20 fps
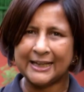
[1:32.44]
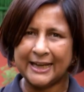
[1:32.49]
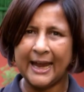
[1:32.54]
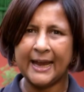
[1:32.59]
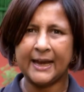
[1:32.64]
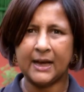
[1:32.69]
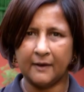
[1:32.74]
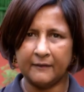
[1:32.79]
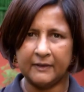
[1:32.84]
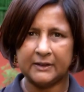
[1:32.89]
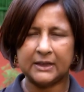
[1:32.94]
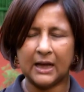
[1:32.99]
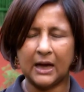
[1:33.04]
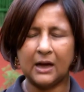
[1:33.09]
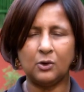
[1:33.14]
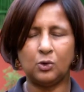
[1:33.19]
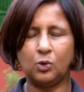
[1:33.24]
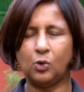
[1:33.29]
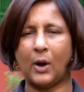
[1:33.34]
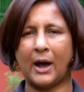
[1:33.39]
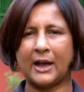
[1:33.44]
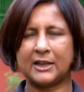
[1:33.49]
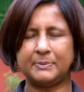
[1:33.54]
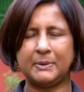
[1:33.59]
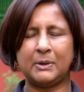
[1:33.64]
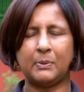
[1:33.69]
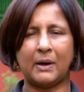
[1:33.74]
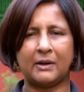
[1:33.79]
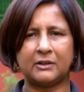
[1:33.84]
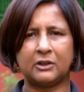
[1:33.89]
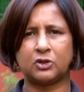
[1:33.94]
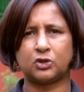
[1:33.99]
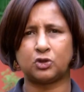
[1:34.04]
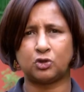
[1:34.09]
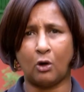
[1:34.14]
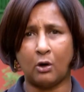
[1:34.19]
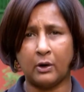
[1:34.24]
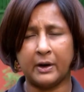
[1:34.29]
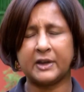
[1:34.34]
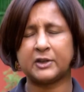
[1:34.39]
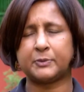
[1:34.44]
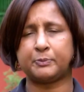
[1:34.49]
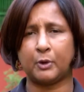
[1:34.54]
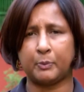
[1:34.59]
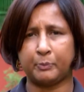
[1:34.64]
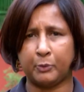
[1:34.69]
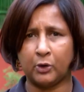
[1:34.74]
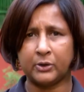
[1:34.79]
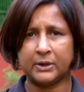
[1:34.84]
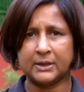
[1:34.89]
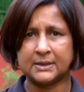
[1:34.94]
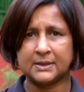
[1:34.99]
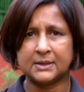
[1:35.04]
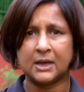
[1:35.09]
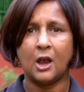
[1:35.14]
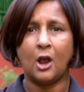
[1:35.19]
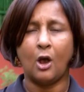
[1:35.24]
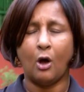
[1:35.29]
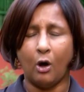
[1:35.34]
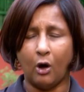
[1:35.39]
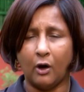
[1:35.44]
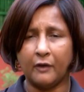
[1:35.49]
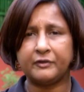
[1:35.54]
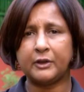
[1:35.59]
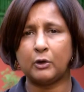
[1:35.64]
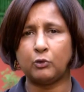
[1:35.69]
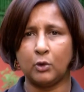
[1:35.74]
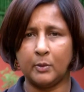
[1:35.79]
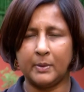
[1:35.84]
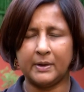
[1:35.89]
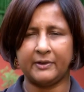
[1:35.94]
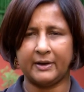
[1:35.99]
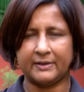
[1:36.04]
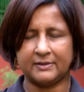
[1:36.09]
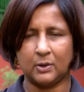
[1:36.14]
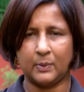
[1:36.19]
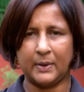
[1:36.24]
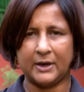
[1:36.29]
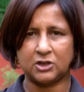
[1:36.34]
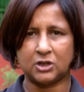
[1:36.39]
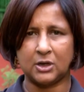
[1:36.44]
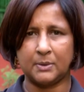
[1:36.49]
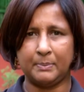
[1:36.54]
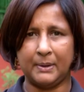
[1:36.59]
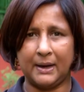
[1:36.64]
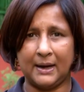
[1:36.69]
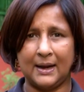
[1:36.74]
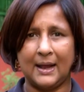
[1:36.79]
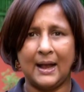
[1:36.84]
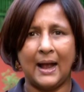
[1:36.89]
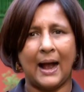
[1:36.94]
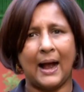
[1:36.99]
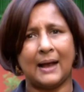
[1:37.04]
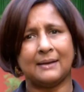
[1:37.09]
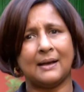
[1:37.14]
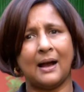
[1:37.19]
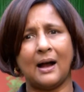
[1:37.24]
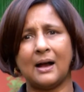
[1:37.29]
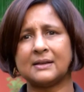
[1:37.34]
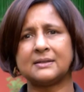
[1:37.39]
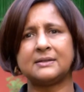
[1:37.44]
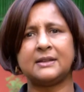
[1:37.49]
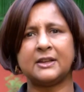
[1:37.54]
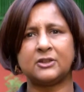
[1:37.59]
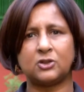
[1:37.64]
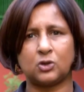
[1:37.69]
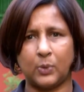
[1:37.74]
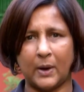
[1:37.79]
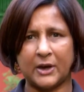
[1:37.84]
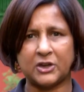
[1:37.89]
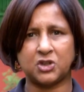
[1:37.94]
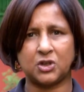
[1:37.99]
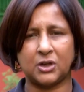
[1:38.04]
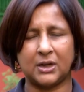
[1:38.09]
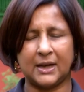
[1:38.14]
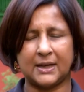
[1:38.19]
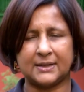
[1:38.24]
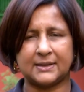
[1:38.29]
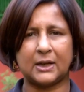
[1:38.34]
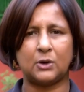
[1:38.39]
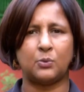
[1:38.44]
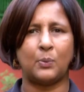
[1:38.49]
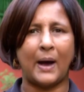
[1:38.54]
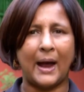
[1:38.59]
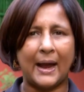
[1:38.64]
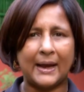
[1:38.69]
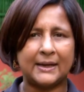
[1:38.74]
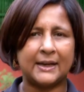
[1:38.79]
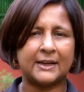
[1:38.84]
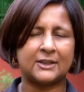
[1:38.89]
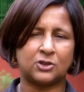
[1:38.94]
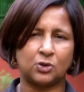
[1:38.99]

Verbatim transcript: K. Kavitha, who has been one of the strongest proponents of the Women Reservation Bill, has asked this question is that why did